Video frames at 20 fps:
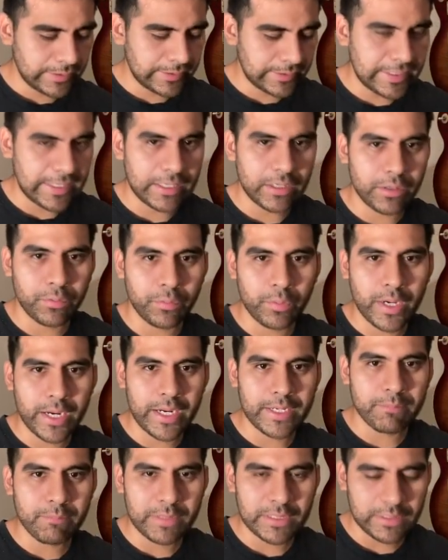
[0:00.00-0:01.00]
Get it
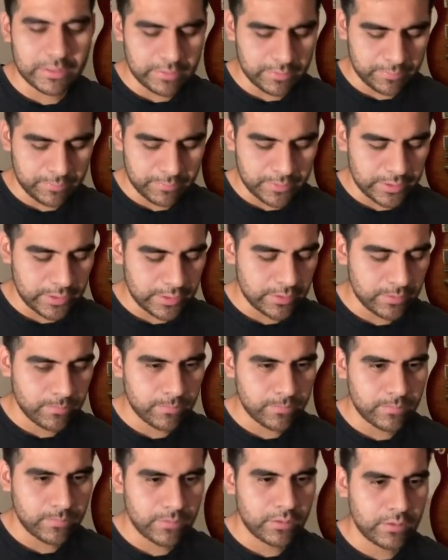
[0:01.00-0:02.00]
right, my dude.
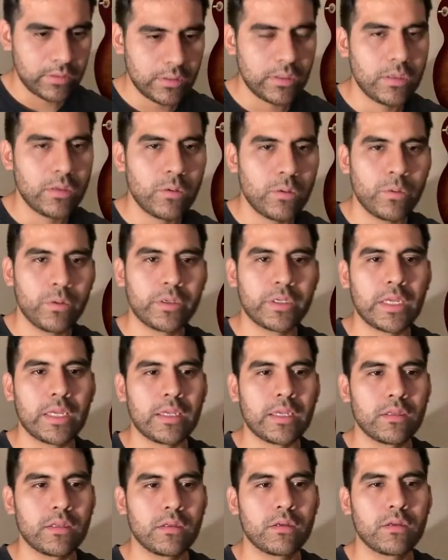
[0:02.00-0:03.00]

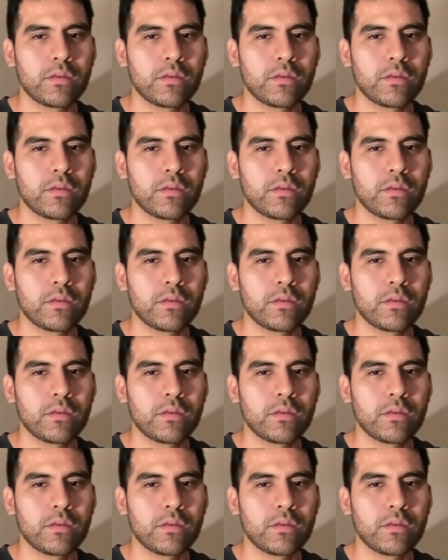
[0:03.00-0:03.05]
Okay.